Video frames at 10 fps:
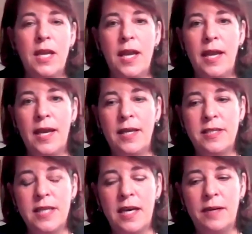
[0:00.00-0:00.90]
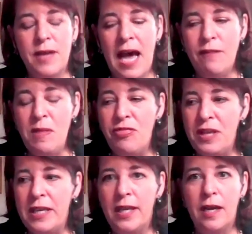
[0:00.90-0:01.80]
And I've been
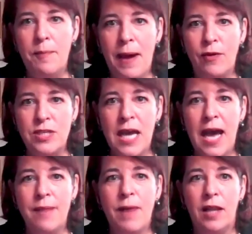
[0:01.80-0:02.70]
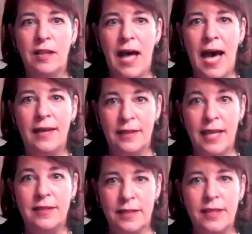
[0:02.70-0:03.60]
thinking about time a lot
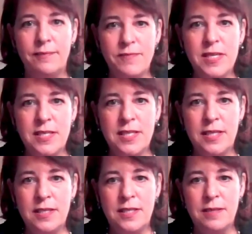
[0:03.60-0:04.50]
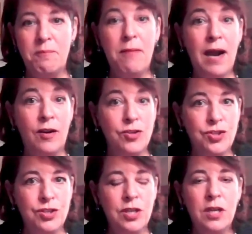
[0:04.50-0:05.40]
lately, since
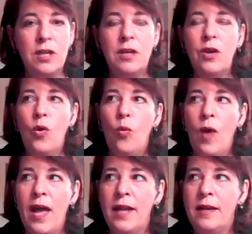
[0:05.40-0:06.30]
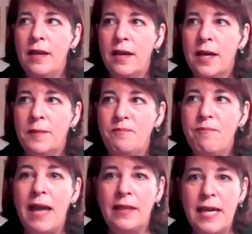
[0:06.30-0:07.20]
March, when
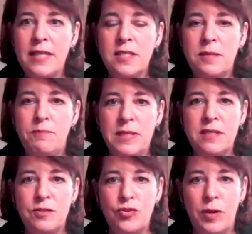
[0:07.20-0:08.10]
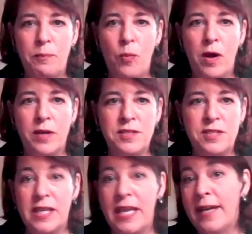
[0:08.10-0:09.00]
my last business trip was
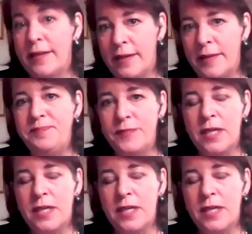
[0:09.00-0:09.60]
to Canada.